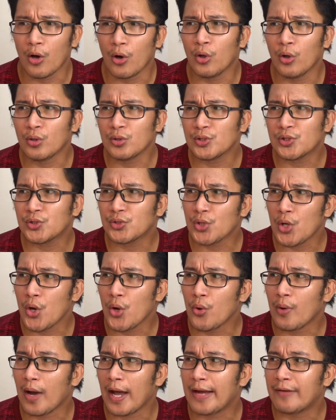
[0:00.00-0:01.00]

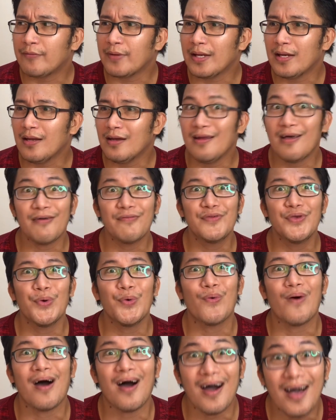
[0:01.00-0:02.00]
also, I really love
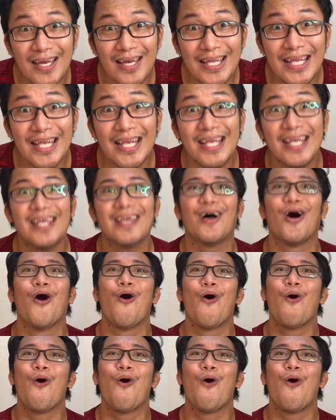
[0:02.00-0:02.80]
Yuhani.